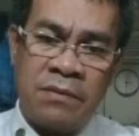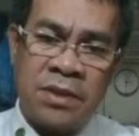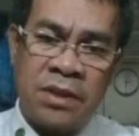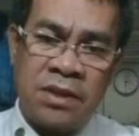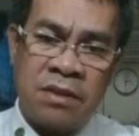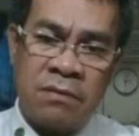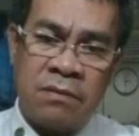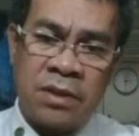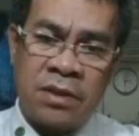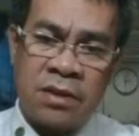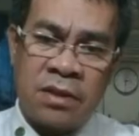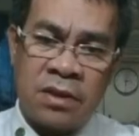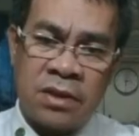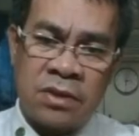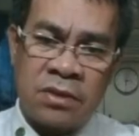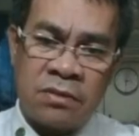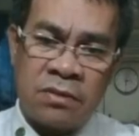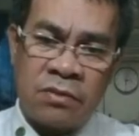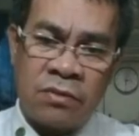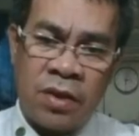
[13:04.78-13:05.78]
centimeters.
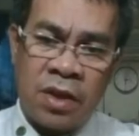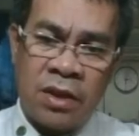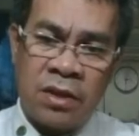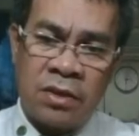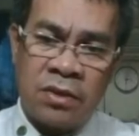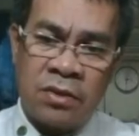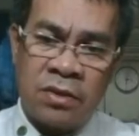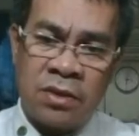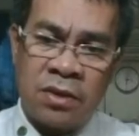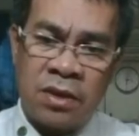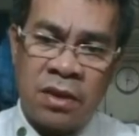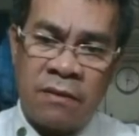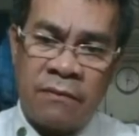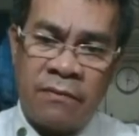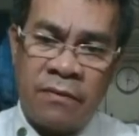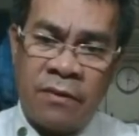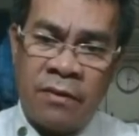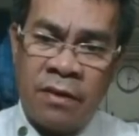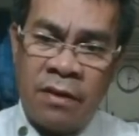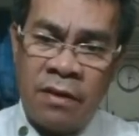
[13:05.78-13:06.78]
So 1, 2, 3,
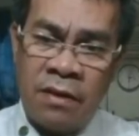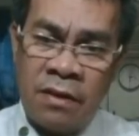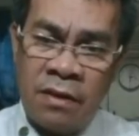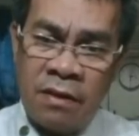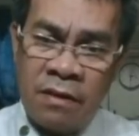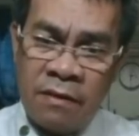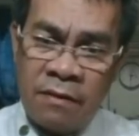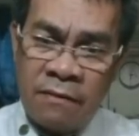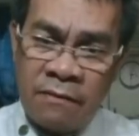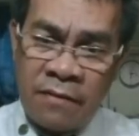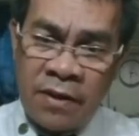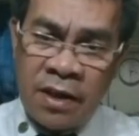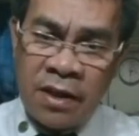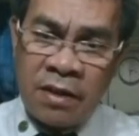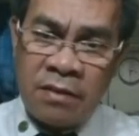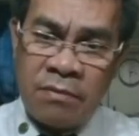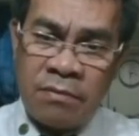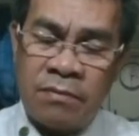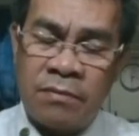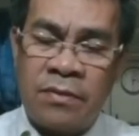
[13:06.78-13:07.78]
4,
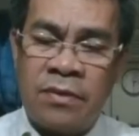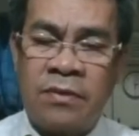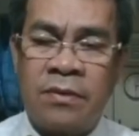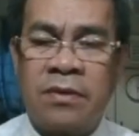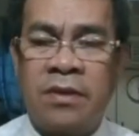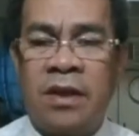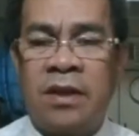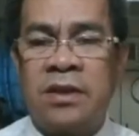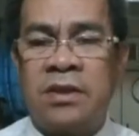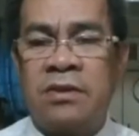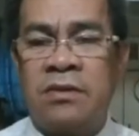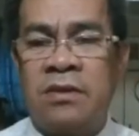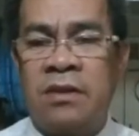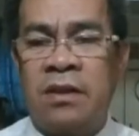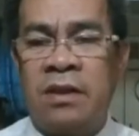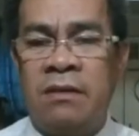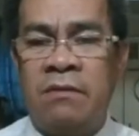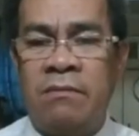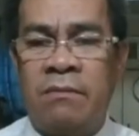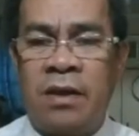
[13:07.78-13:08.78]
5. Okay, so
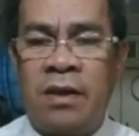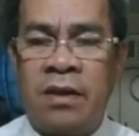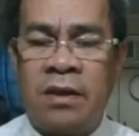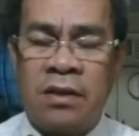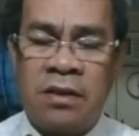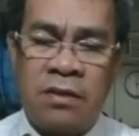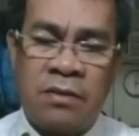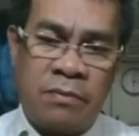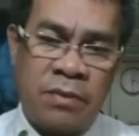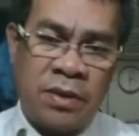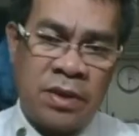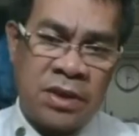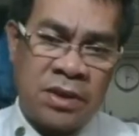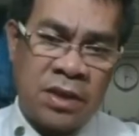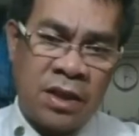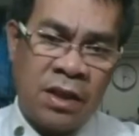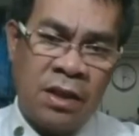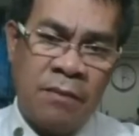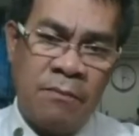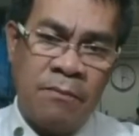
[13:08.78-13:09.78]
then mark your
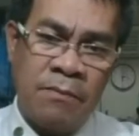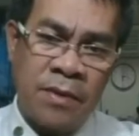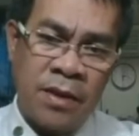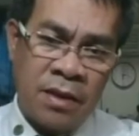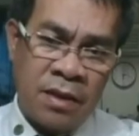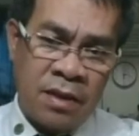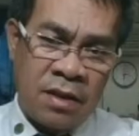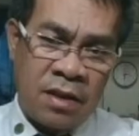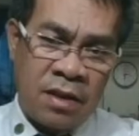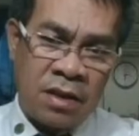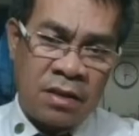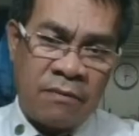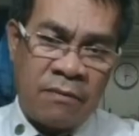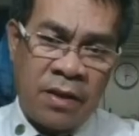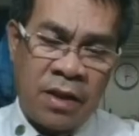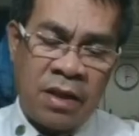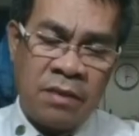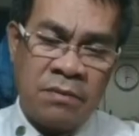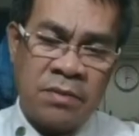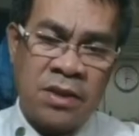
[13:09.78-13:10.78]
pencil at
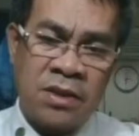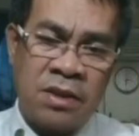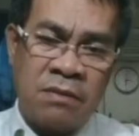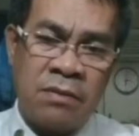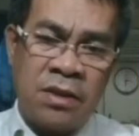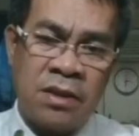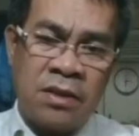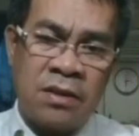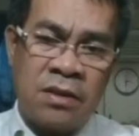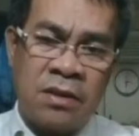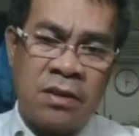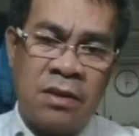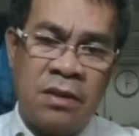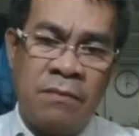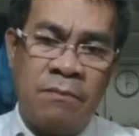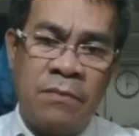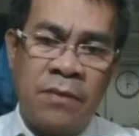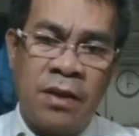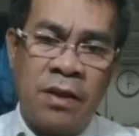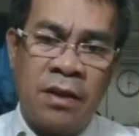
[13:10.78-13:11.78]
5
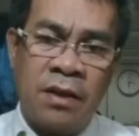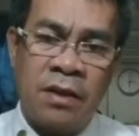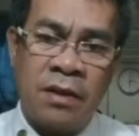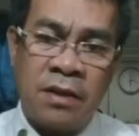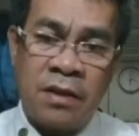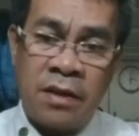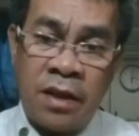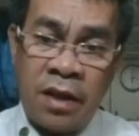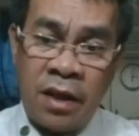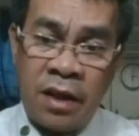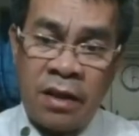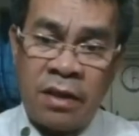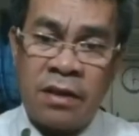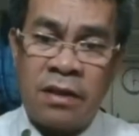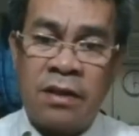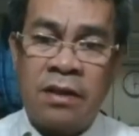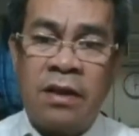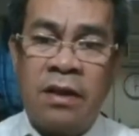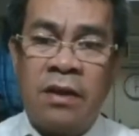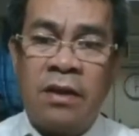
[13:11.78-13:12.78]
centimeter.
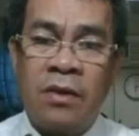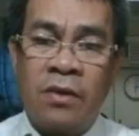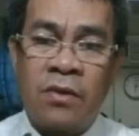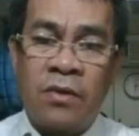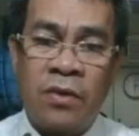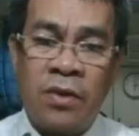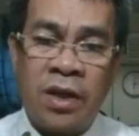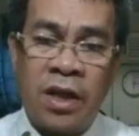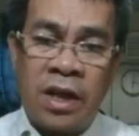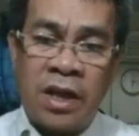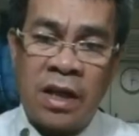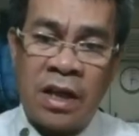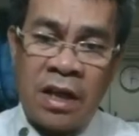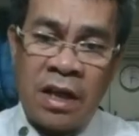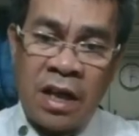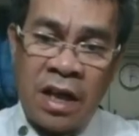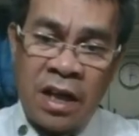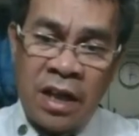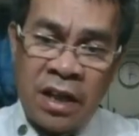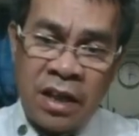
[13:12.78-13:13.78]
Then connect a
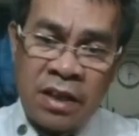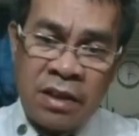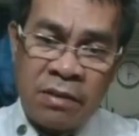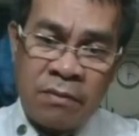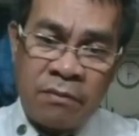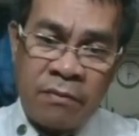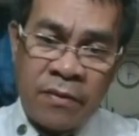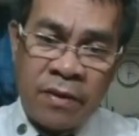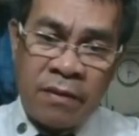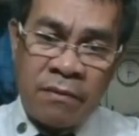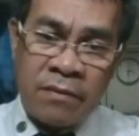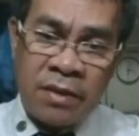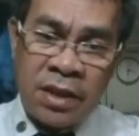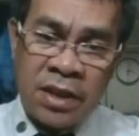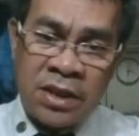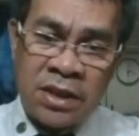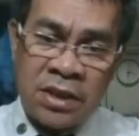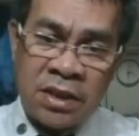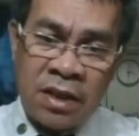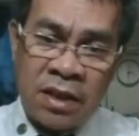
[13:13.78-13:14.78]
line from
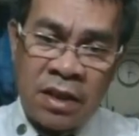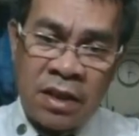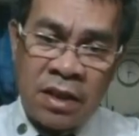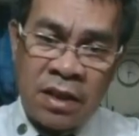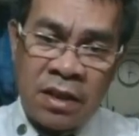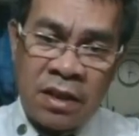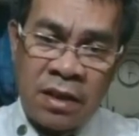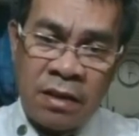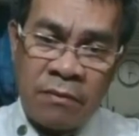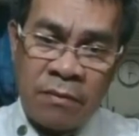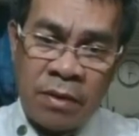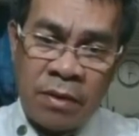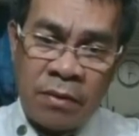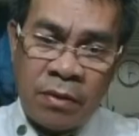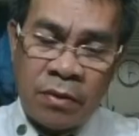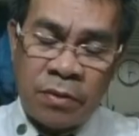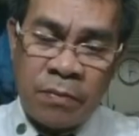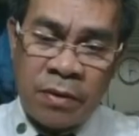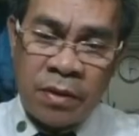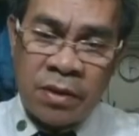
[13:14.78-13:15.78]
initial
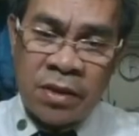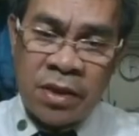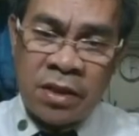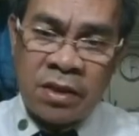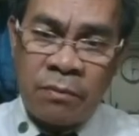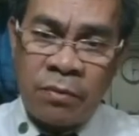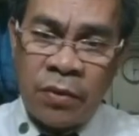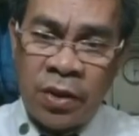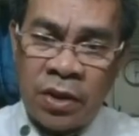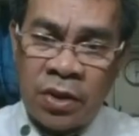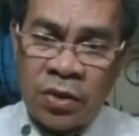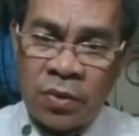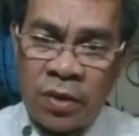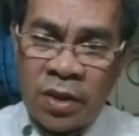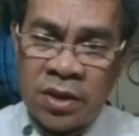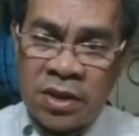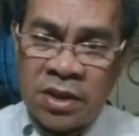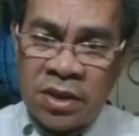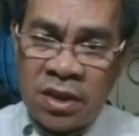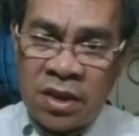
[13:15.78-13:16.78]
or from starting point
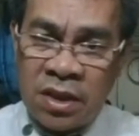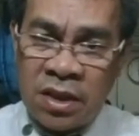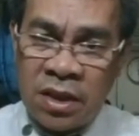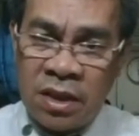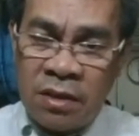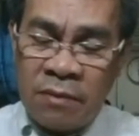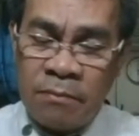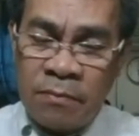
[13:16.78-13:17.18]
towards the